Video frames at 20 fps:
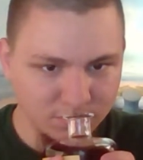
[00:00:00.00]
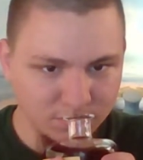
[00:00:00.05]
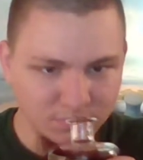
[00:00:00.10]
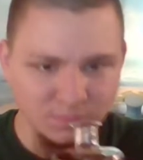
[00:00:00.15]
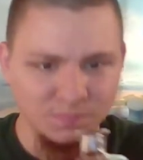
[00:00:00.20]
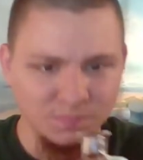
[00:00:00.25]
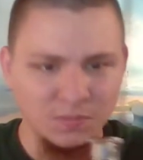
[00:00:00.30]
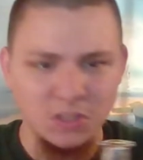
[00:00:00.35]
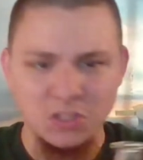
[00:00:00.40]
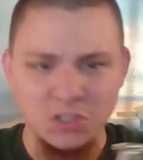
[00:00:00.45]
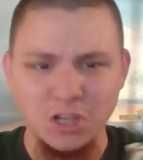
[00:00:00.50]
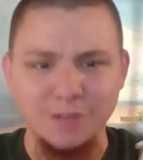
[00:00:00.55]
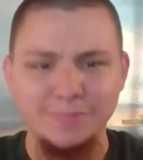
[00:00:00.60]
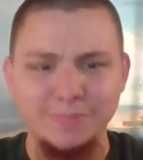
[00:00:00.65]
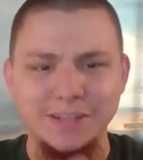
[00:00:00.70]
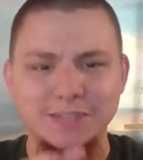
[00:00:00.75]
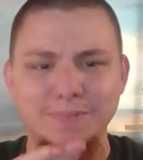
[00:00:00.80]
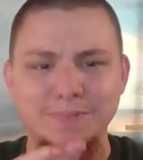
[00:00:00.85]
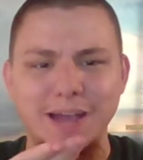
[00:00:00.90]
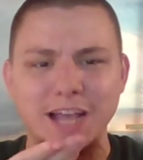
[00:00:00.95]

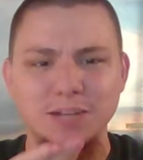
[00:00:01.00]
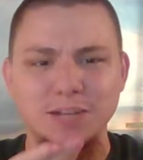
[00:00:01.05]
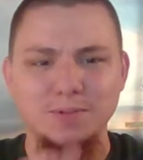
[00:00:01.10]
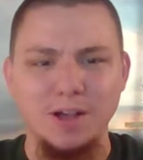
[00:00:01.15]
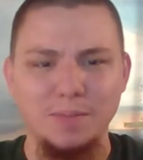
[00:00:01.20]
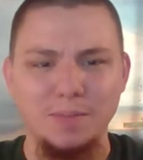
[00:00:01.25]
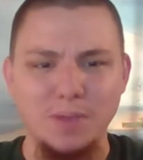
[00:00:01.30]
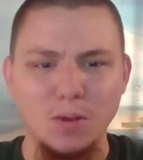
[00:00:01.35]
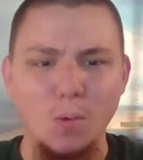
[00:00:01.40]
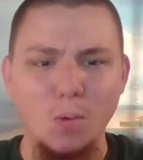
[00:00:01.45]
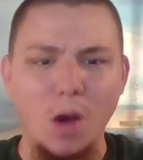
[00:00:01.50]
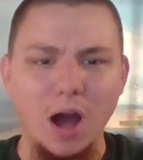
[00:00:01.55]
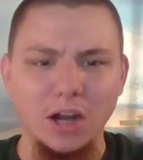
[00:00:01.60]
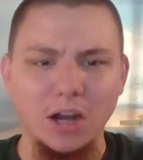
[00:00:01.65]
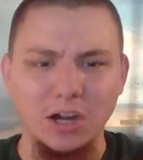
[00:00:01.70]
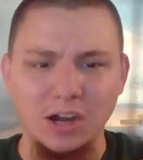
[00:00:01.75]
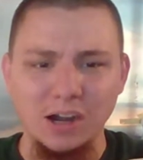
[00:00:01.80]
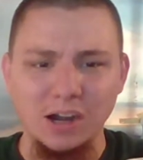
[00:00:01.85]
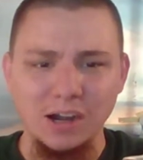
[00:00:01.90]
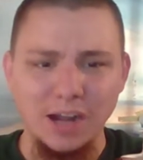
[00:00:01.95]
This might as well be
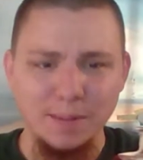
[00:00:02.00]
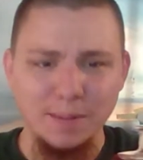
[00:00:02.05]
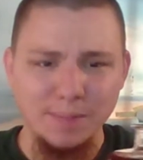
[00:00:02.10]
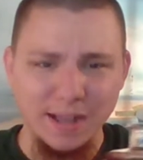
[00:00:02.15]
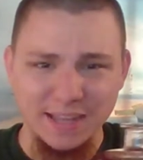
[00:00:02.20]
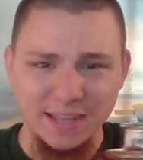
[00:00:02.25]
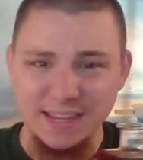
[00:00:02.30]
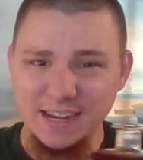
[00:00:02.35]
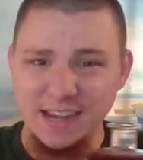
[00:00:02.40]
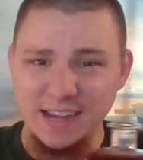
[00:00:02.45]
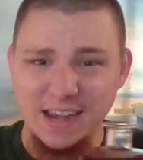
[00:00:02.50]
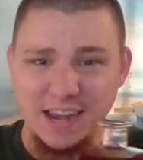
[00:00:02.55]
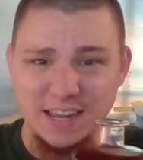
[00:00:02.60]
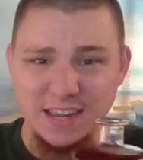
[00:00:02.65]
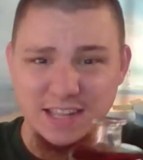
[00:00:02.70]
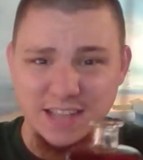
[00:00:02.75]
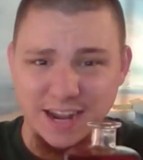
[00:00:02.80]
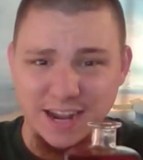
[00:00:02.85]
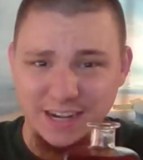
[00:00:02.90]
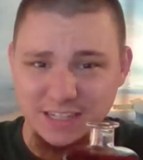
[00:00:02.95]
water. I'm not getting any
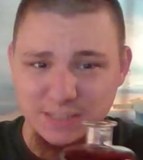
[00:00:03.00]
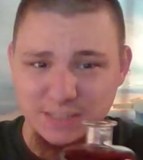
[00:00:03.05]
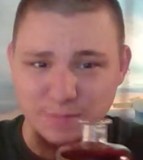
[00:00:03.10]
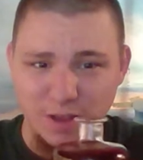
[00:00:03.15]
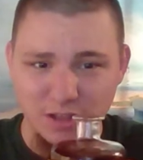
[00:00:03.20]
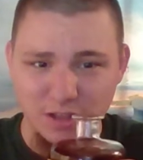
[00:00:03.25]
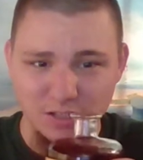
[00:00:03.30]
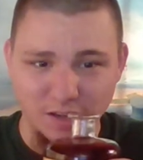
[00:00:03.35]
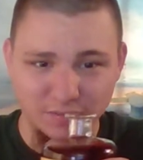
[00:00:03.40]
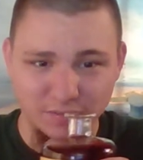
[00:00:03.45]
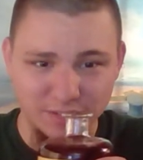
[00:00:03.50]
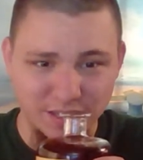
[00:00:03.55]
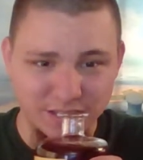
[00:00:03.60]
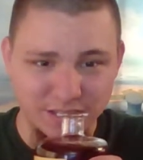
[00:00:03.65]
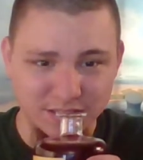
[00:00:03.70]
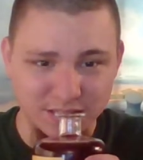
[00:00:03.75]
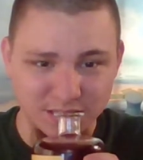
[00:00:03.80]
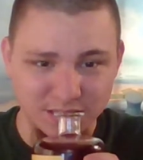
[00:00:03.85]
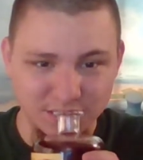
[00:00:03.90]
kind of smells off this.